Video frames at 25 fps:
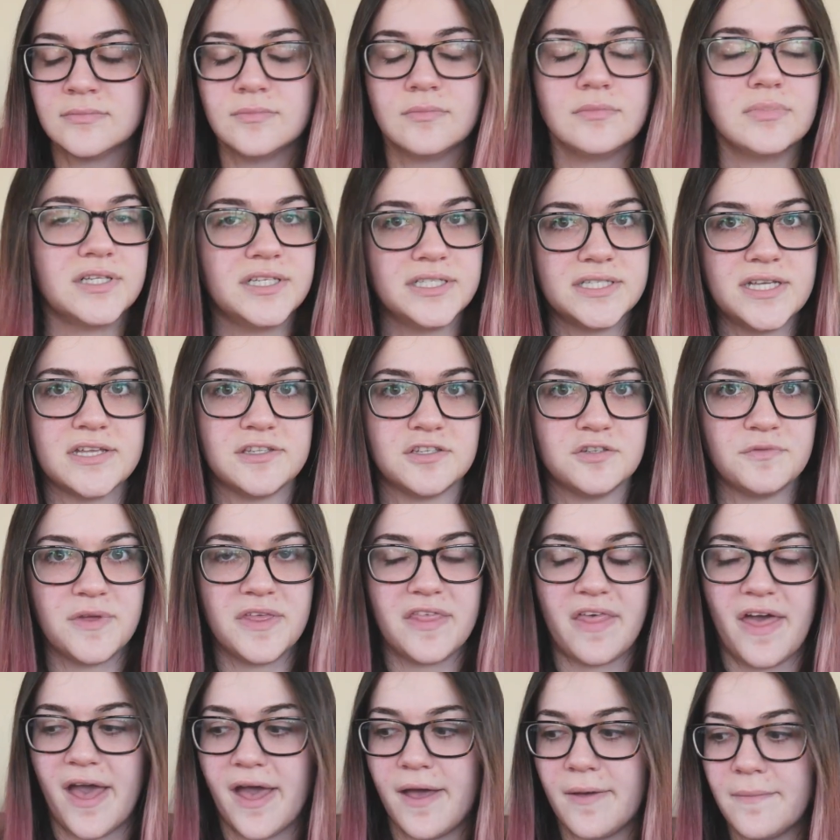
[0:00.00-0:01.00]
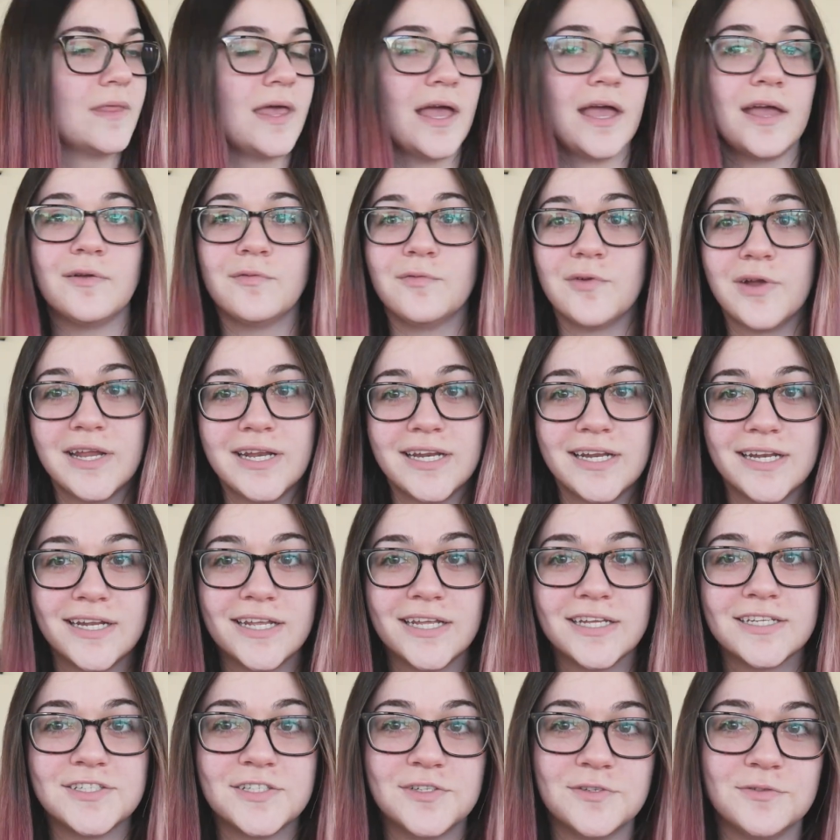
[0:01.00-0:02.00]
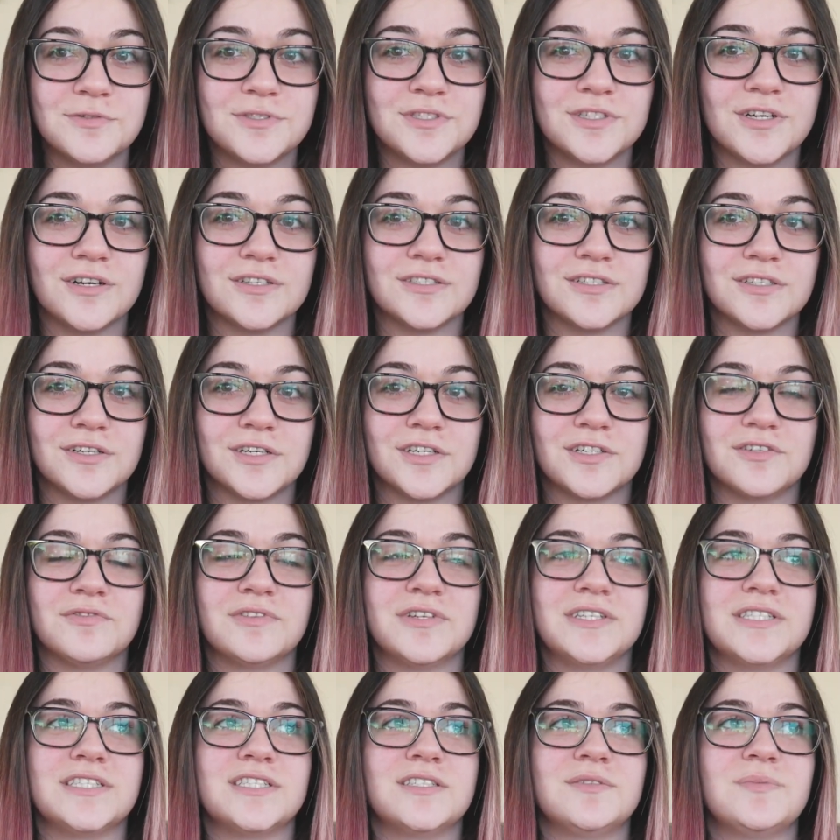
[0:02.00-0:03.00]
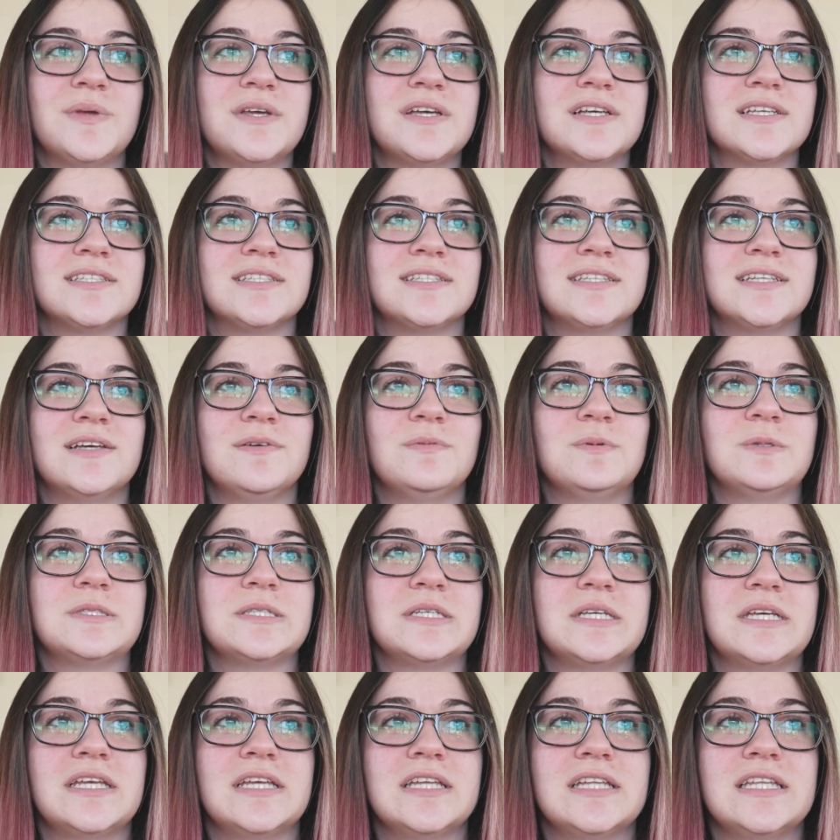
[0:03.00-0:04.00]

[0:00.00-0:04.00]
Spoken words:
Please answer me that. I rated it 2 stars on Goodreads just because it was